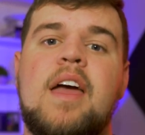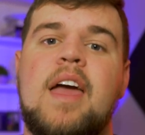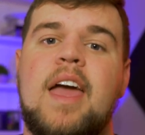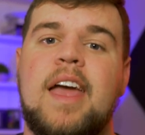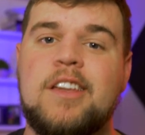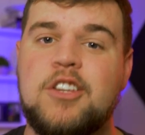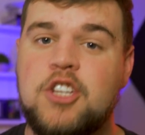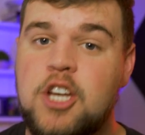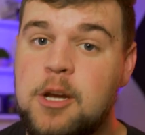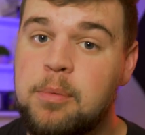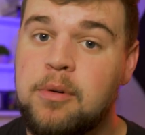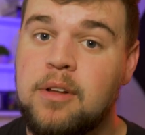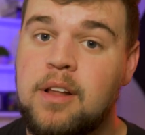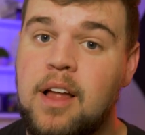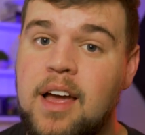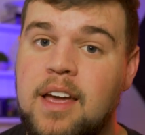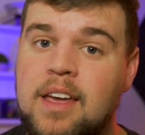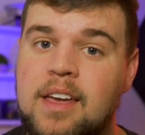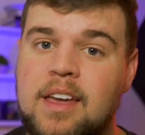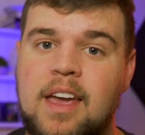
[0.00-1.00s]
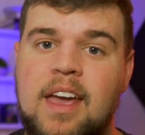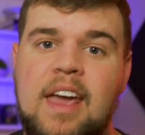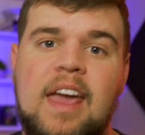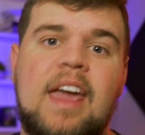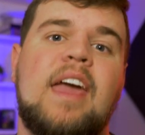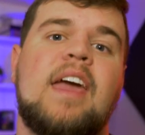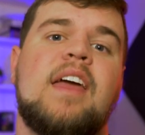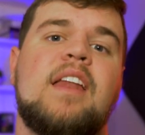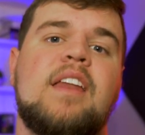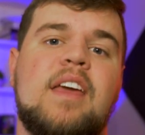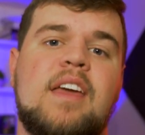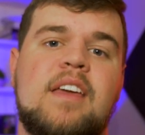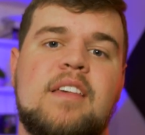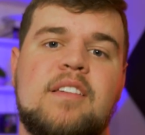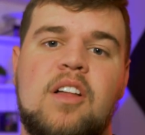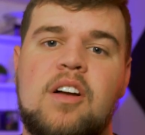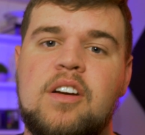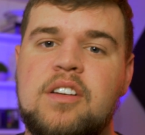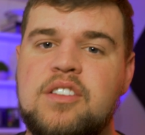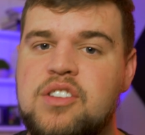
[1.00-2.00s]
a cheaper light, and as
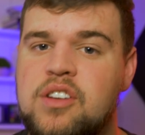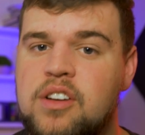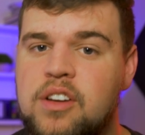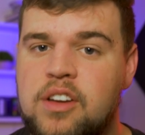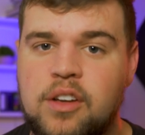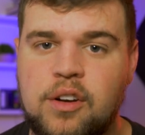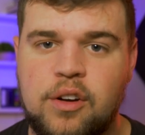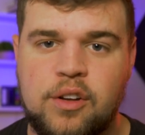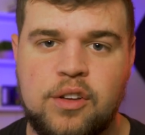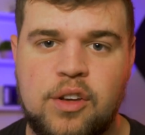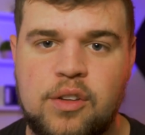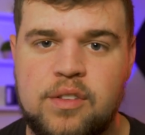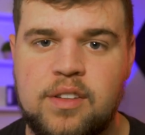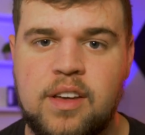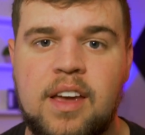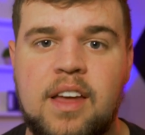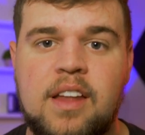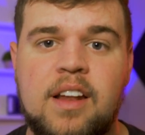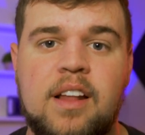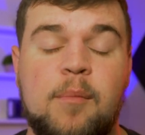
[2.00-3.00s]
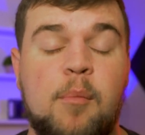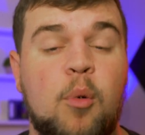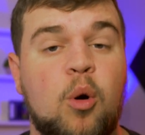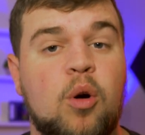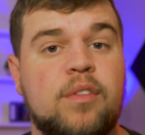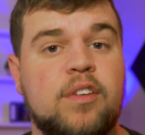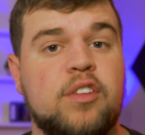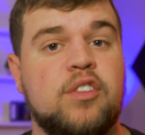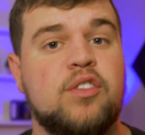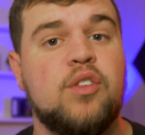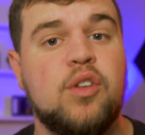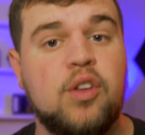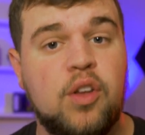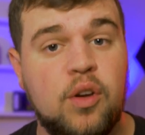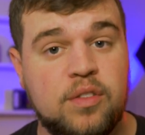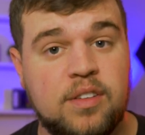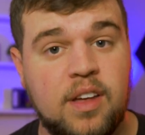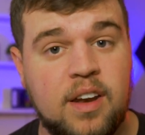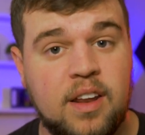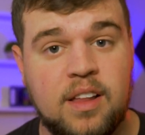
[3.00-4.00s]
long as you're using it in a more of a studio
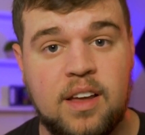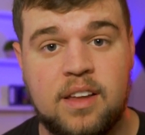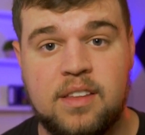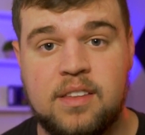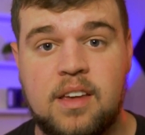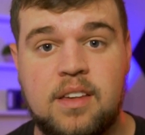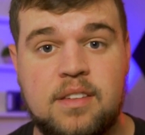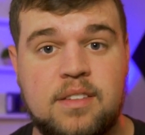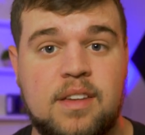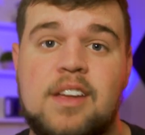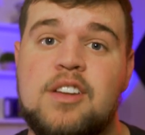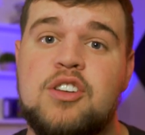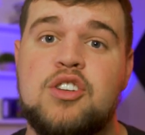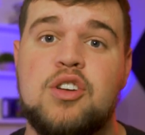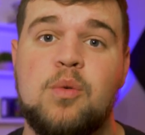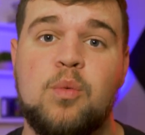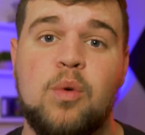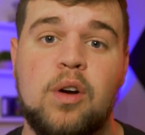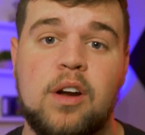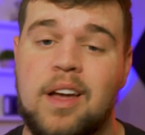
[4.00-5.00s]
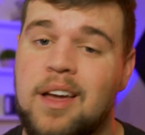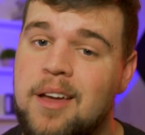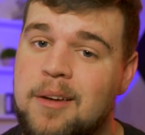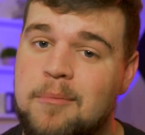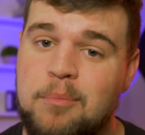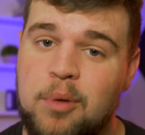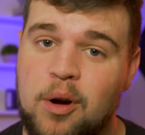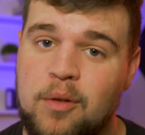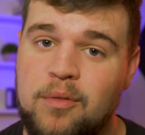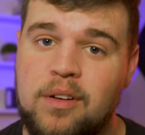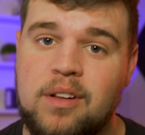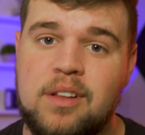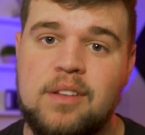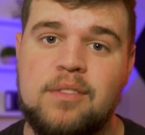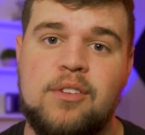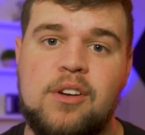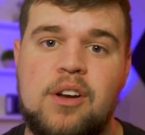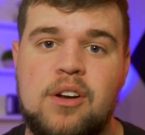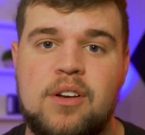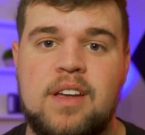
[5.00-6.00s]
setting like this, it should work perfectly
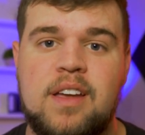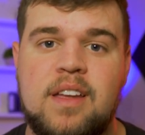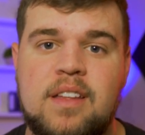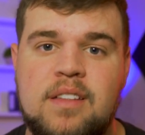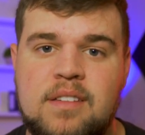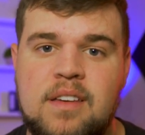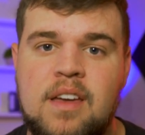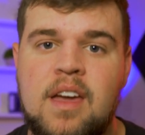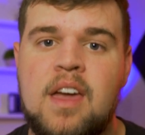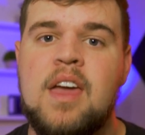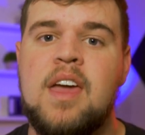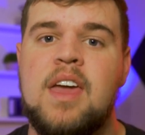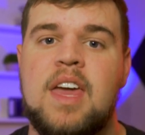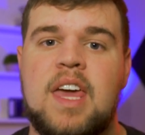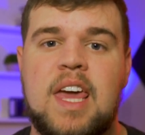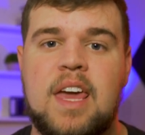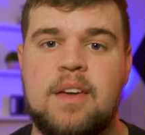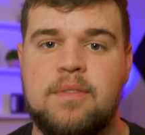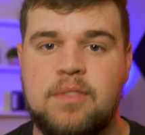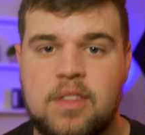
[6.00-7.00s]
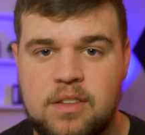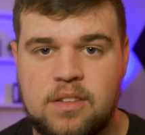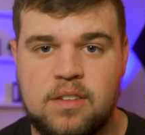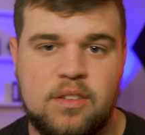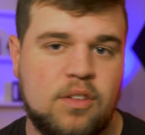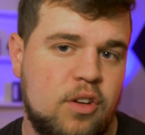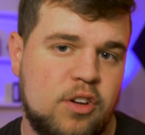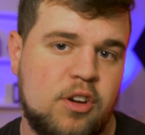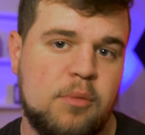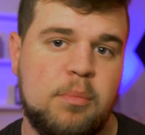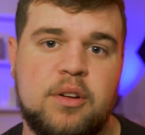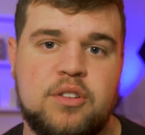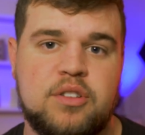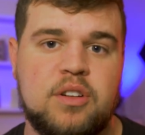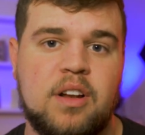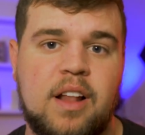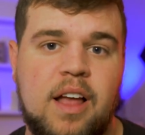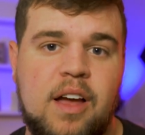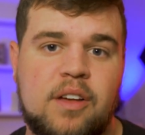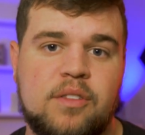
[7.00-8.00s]
for your needs if this is all your budget
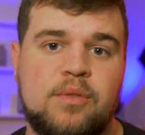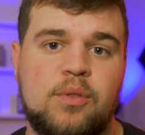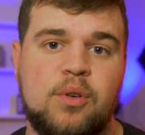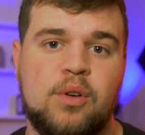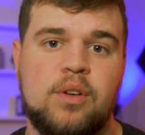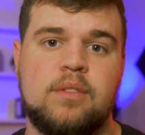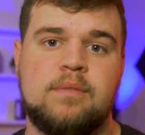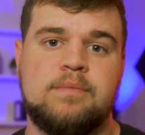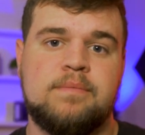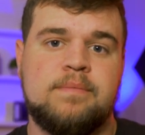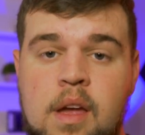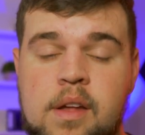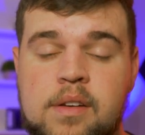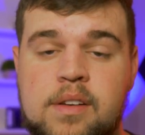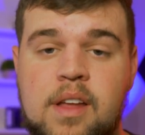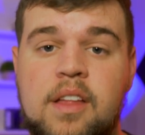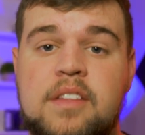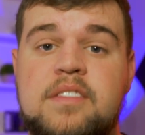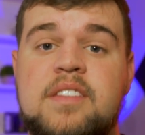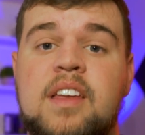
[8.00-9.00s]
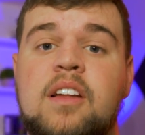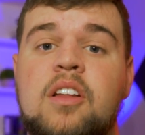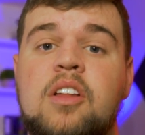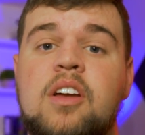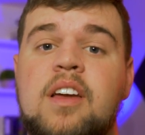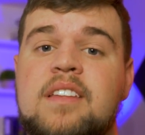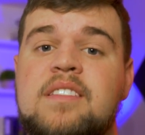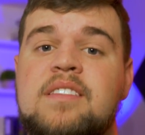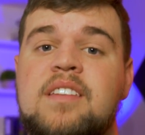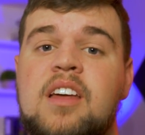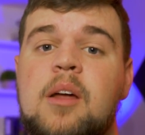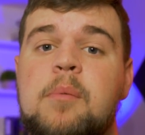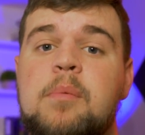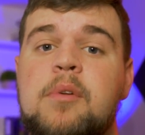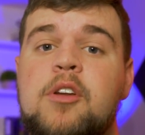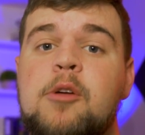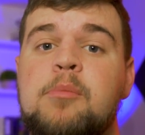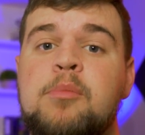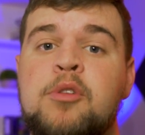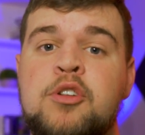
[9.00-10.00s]
allows for. Now let's take a look at setup
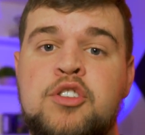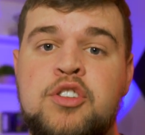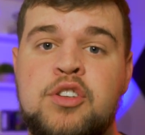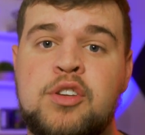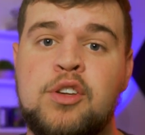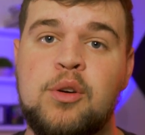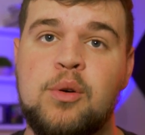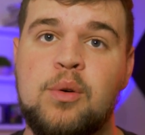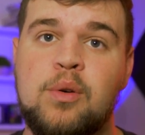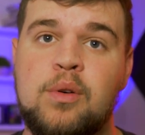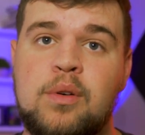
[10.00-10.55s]
number 2.